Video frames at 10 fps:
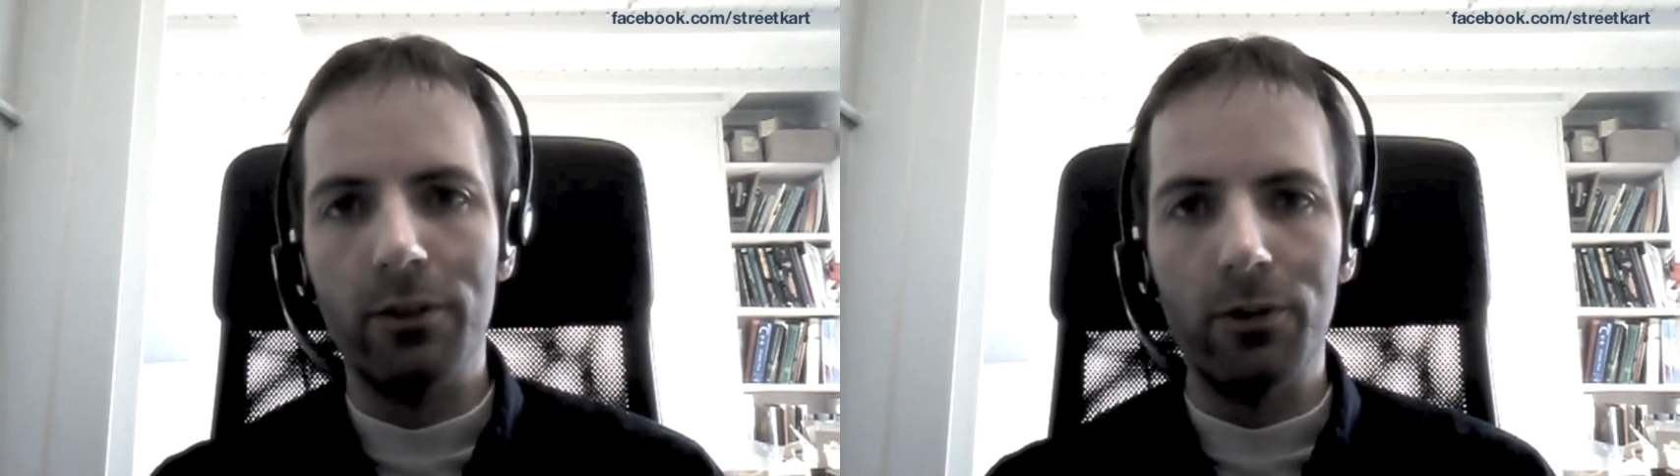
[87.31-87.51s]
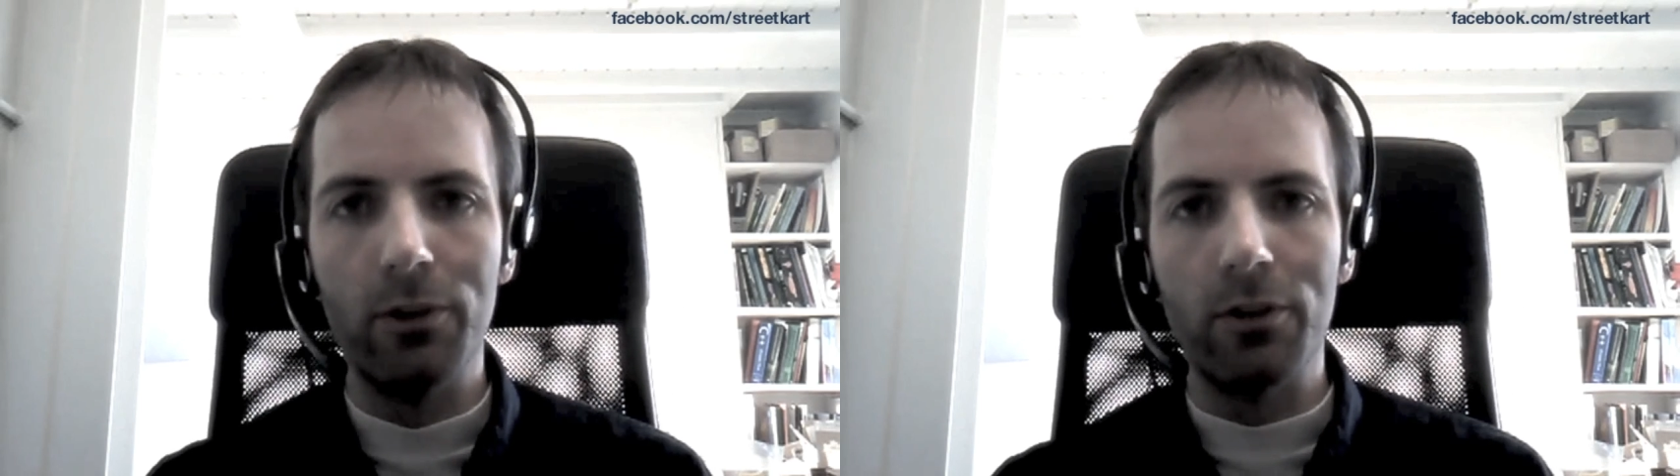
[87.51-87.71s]

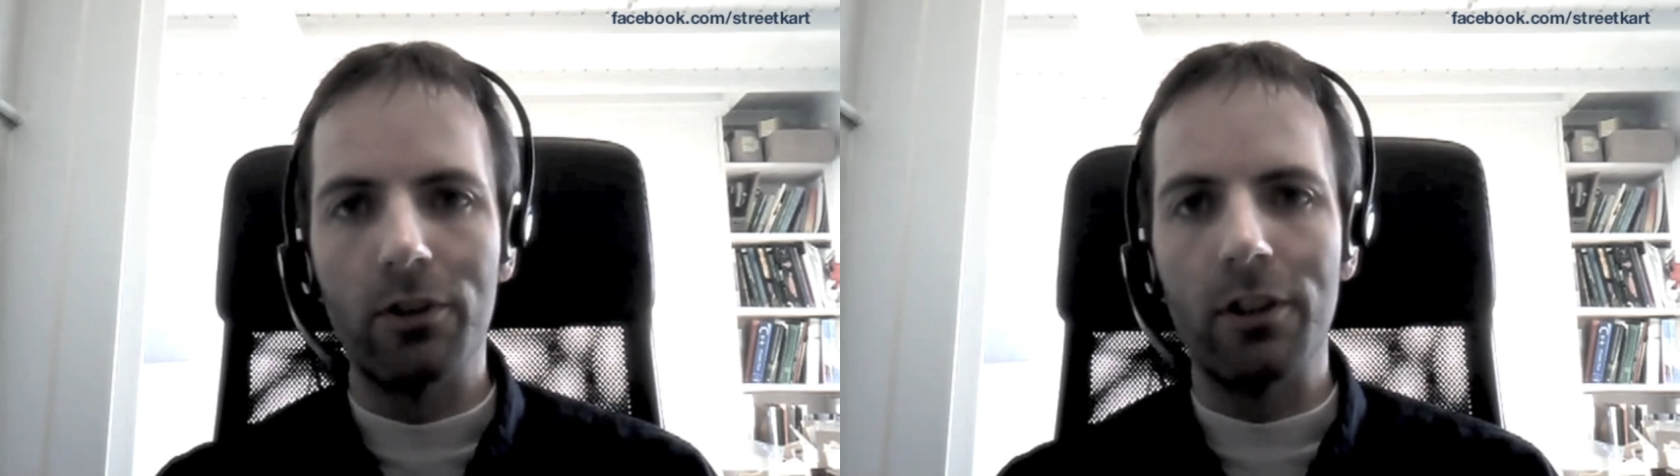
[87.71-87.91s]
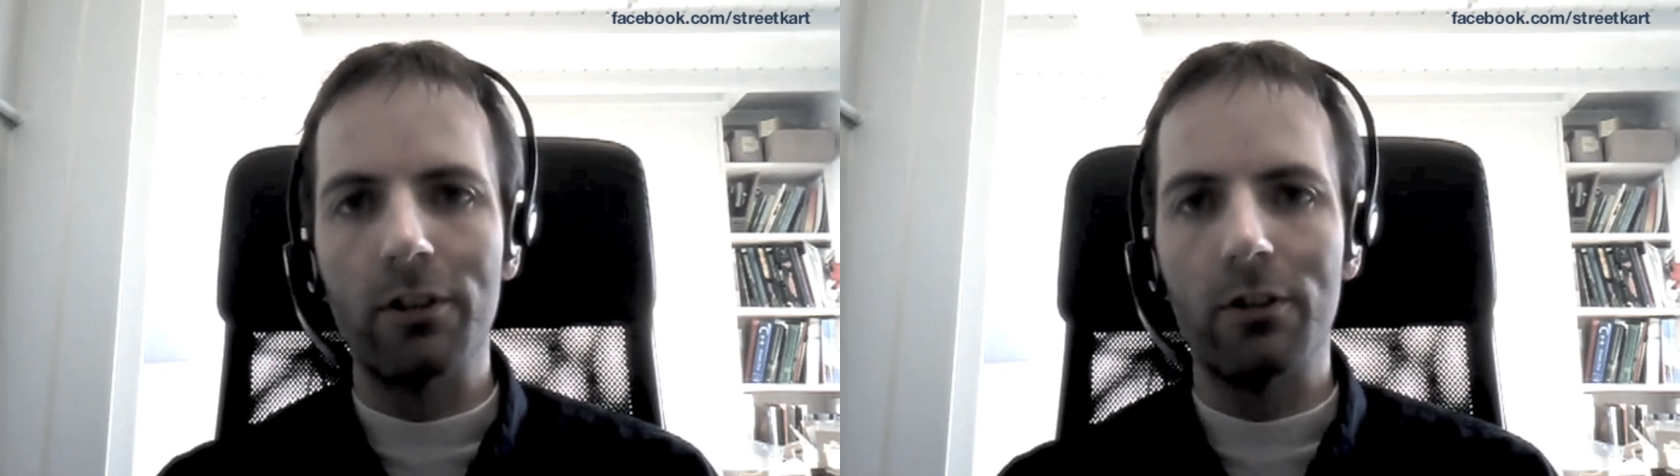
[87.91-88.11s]
versus
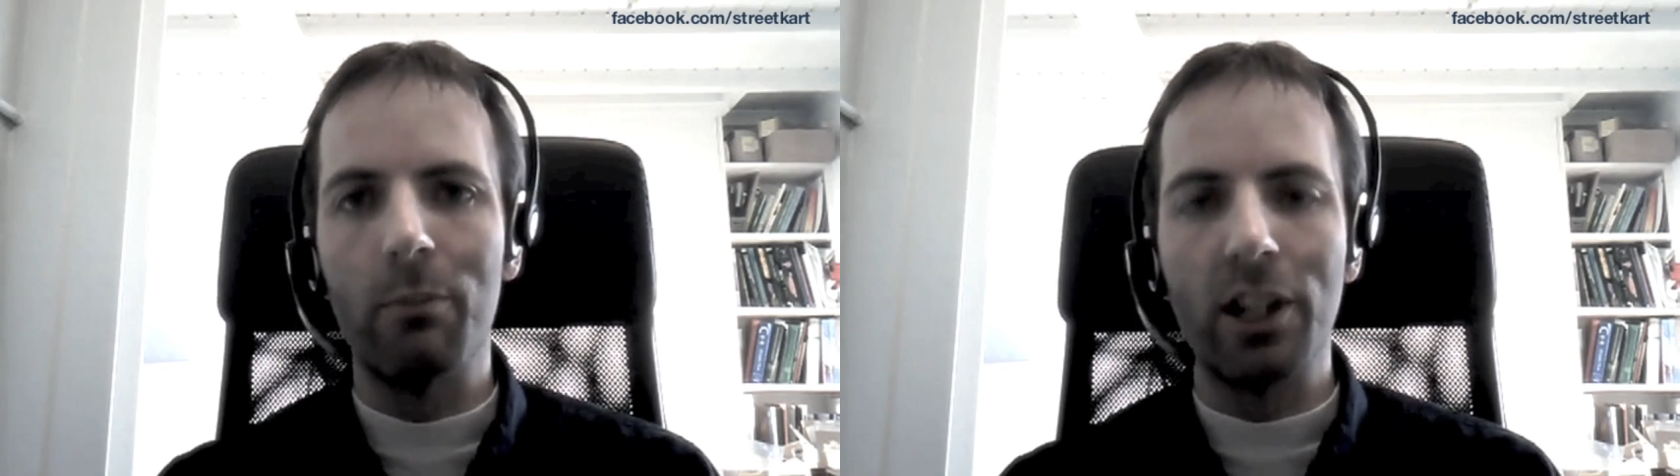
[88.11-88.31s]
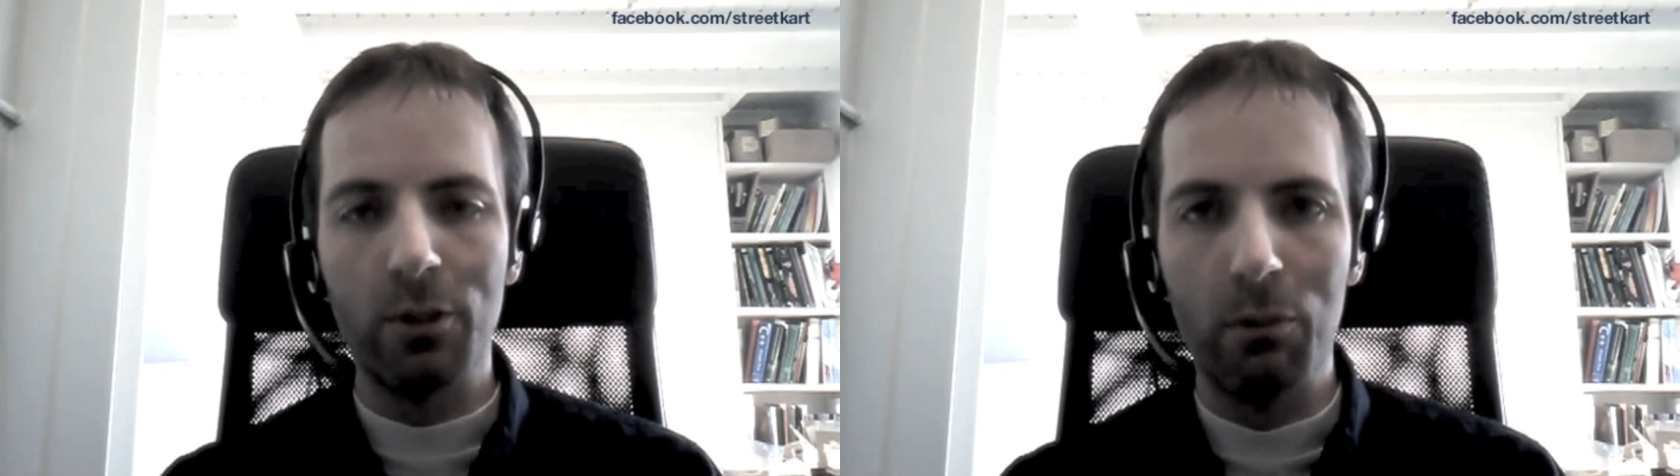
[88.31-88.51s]
its
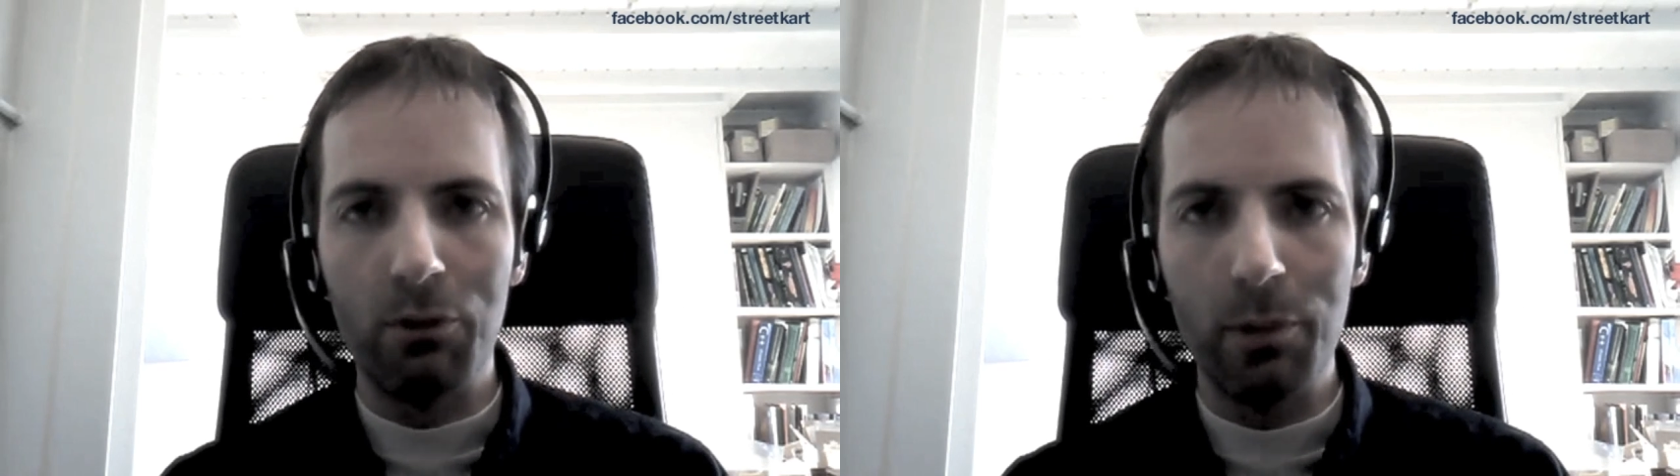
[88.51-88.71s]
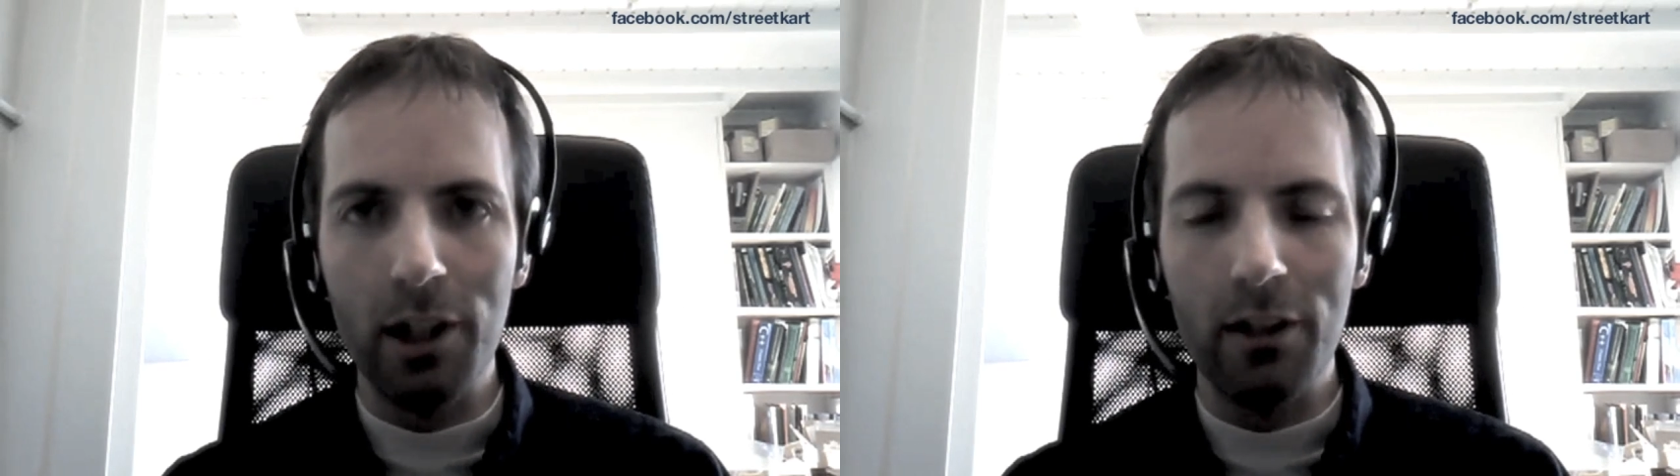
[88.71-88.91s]
maximum
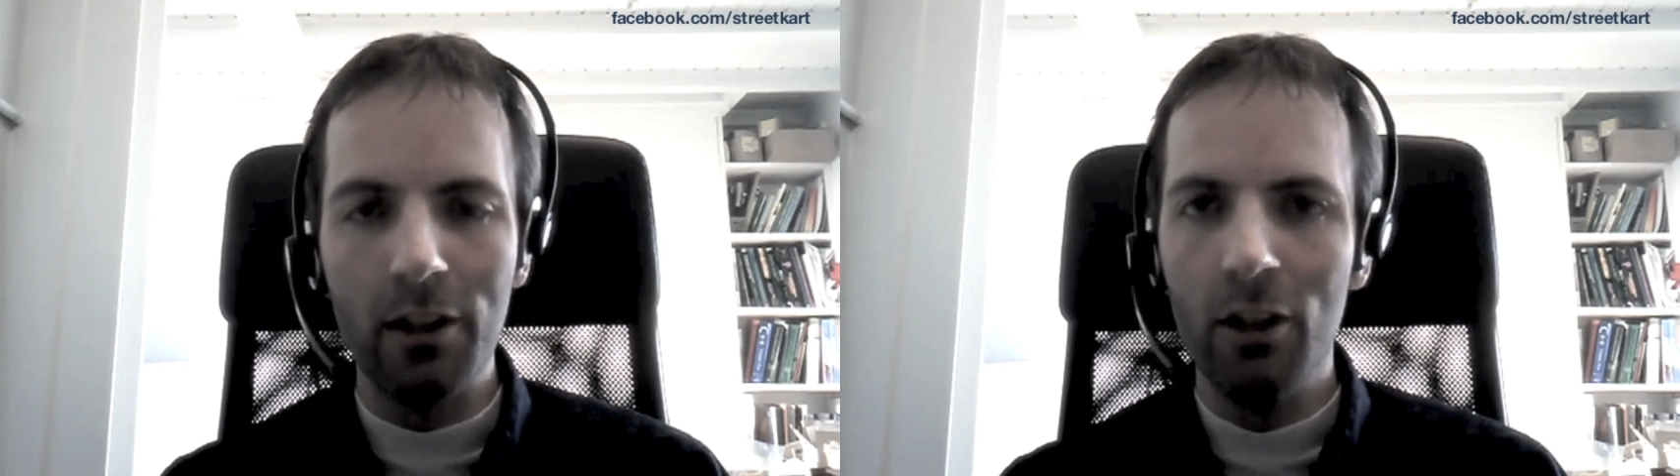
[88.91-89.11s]
speed,